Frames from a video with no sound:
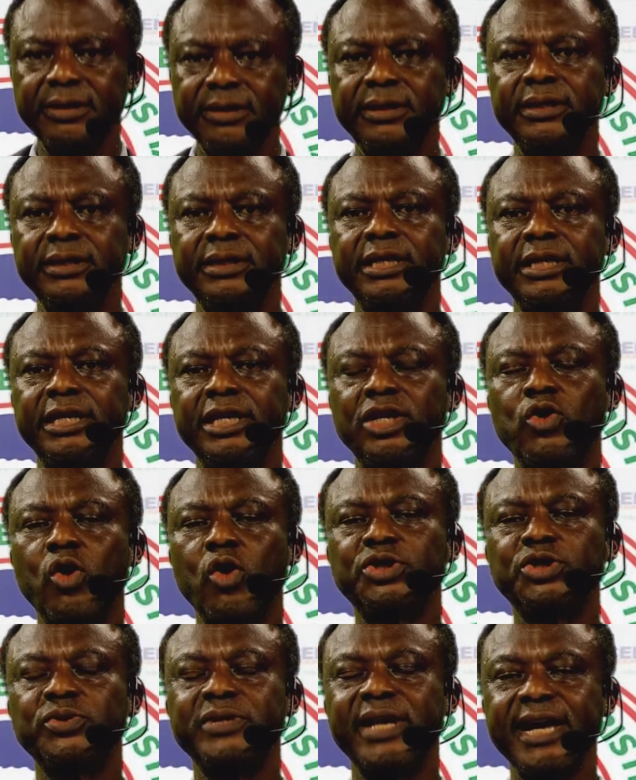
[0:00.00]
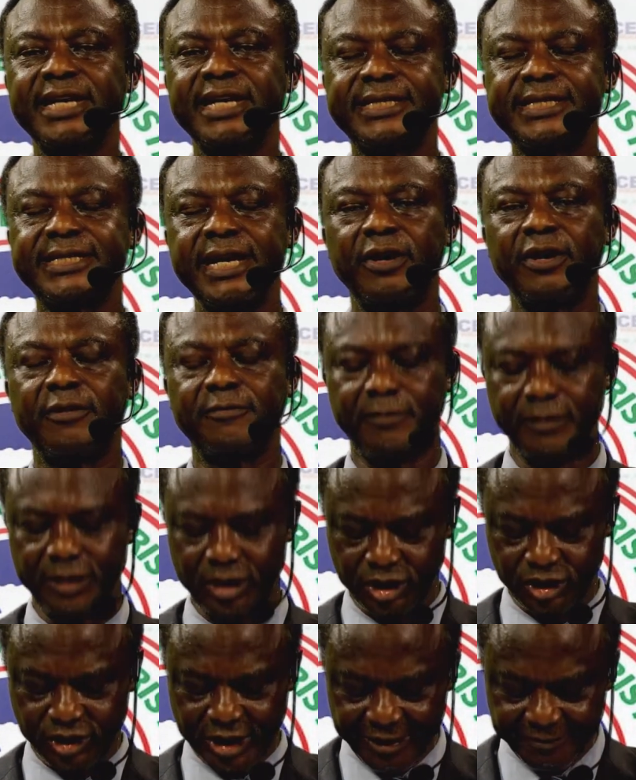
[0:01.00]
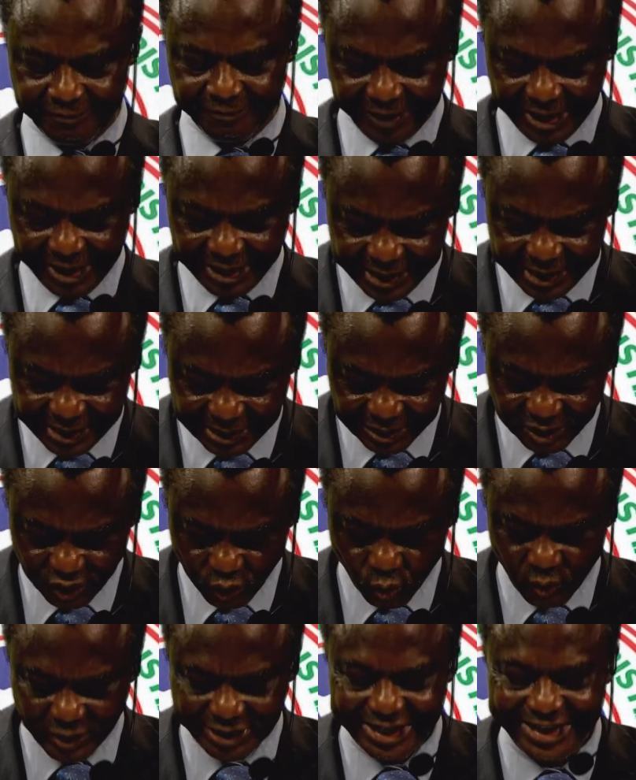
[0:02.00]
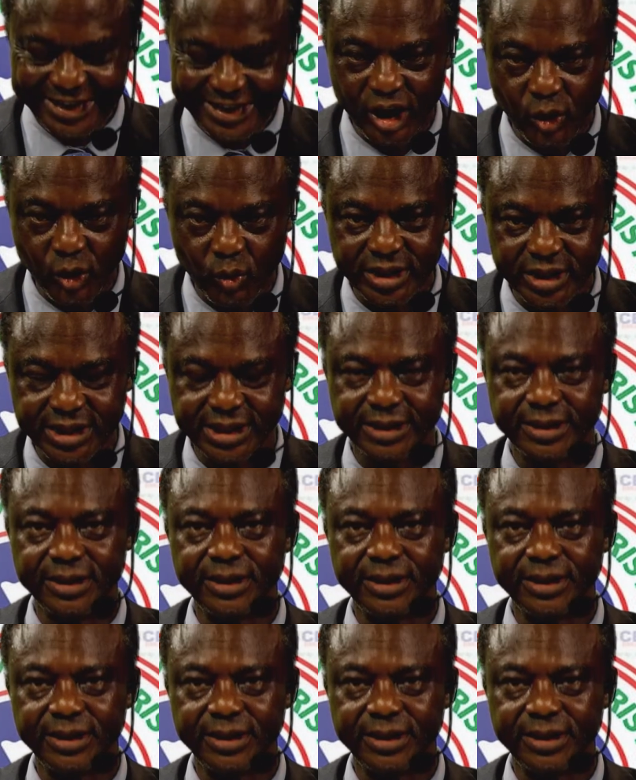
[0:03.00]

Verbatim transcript: it goes to the extent of traveling with iniquity.